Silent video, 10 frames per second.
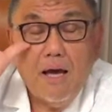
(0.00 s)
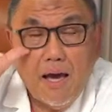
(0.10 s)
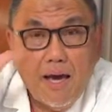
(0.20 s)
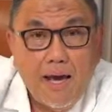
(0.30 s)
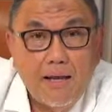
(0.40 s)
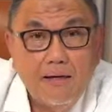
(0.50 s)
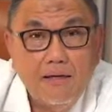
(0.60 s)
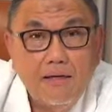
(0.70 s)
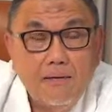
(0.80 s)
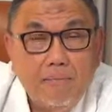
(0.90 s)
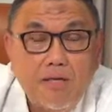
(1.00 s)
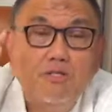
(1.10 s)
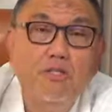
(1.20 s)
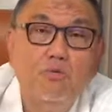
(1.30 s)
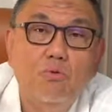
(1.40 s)
and
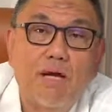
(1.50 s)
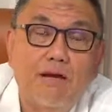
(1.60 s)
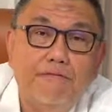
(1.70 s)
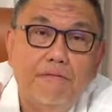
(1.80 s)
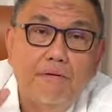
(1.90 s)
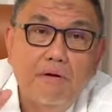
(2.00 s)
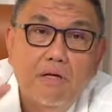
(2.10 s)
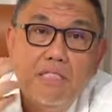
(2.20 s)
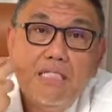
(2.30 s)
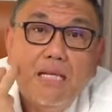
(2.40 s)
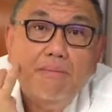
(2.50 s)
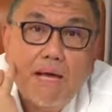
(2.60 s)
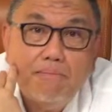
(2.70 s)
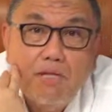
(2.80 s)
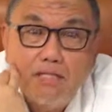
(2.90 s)
patients who have sleep
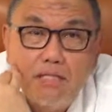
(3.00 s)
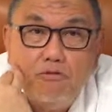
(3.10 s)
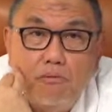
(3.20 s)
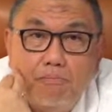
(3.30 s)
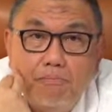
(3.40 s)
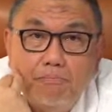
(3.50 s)
apnea syndrome.